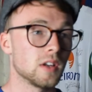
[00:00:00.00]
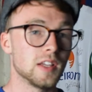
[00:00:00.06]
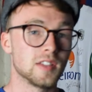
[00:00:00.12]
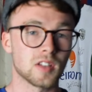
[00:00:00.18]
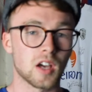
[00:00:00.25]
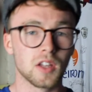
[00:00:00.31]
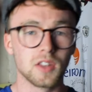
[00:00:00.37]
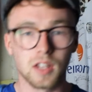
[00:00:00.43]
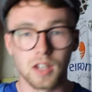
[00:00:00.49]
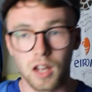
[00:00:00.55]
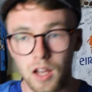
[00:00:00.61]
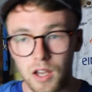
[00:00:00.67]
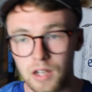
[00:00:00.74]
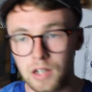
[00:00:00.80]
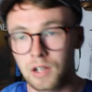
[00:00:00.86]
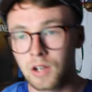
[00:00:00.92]
is on the
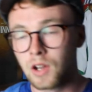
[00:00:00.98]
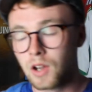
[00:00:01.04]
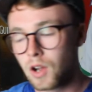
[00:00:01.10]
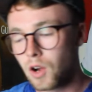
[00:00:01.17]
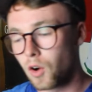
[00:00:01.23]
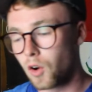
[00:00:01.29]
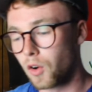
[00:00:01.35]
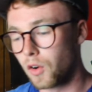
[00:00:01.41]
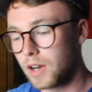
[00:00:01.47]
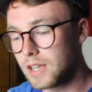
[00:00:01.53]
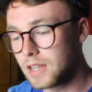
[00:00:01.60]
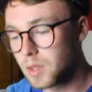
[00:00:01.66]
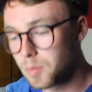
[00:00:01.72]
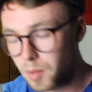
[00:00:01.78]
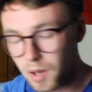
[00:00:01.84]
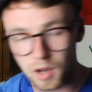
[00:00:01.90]
line or
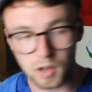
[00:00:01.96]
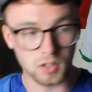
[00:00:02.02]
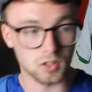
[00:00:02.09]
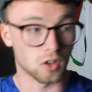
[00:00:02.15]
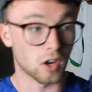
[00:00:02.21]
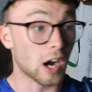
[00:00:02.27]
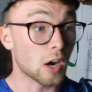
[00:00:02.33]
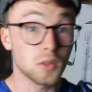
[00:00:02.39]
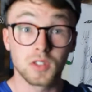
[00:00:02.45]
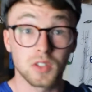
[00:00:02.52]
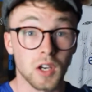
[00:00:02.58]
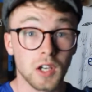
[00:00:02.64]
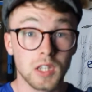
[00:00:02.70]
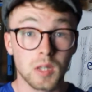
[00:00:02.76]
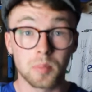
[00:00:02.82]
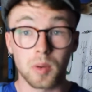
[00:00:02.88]
in the box or
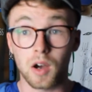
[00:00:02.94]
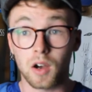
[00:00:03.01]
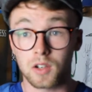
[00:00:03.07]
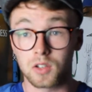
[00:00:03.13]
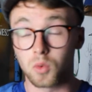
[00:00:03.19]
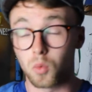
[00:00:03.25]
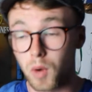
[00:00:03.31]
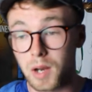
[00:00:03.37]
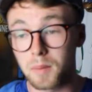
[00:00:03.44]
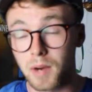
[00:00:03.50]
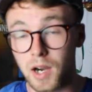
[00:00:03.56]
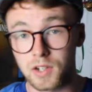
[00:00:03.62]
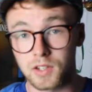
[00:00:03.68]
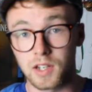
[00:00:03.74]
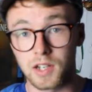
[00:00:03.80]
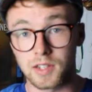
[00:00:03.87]
outside the box when
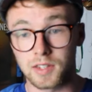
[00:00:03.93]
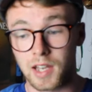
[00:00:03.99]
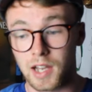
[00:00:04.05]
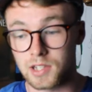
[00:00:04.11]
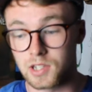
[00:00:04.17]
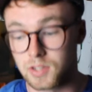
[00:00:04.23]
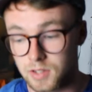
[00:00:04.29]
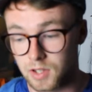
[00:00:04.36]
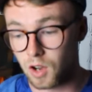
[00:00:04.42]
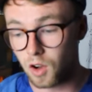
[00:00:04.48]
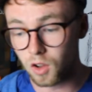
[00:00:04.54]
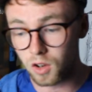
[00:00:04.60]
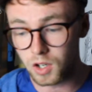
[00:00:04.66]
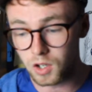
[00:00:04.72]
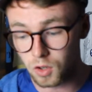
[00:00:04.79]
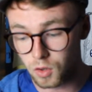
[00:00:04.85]
Martinez catches it.
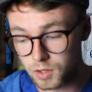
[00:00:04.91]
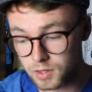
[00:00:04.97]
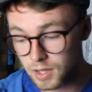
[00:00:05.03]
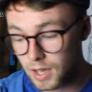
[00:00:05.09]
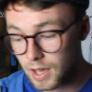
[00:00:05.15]
All I know is